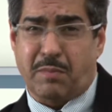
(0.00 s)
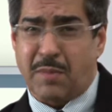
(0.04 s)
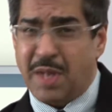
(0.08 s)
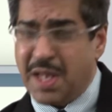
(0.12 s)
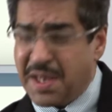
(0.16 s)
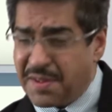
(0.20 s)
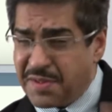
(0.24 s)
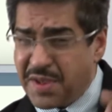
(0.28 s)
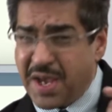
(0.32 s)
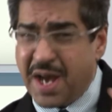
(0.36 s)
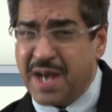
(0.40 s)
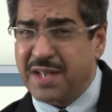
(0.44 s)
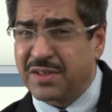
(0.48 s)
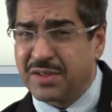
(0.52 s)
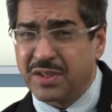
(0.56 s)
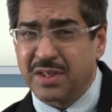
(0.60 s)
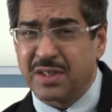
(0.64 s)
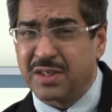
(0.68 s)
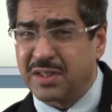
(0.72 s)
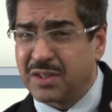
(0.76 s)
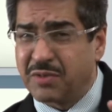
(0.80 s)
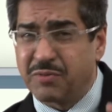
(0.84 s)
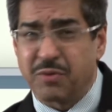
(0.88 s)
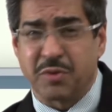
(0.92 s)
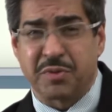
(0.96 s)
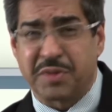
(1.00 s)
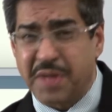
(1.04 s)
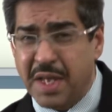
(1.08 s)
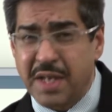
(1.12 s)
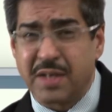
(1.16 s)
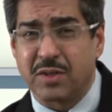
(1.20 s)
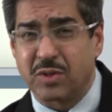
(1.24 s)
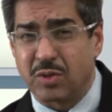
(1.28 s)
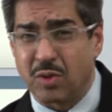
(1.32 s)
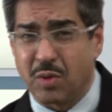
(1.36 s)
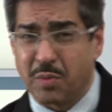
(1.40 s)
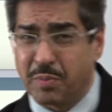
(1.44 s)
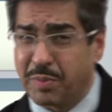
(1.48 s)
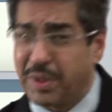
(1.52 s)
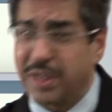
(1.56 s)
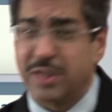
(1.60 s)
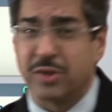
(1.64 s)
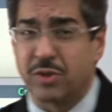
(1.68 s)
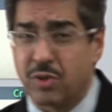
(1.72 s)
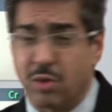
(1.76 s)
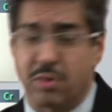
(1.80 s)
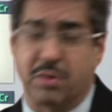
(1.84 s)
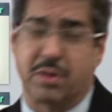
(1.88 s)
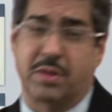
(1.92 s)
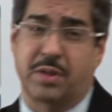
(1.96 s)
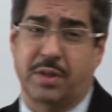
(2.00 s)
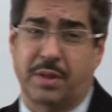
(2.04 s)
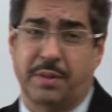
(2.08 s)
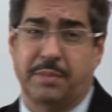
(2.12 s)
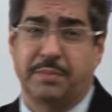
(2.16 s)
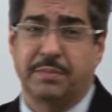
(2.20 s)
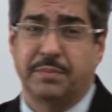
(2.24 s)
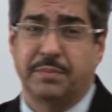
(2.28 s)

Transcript: And the answer is, if you think so, please don't.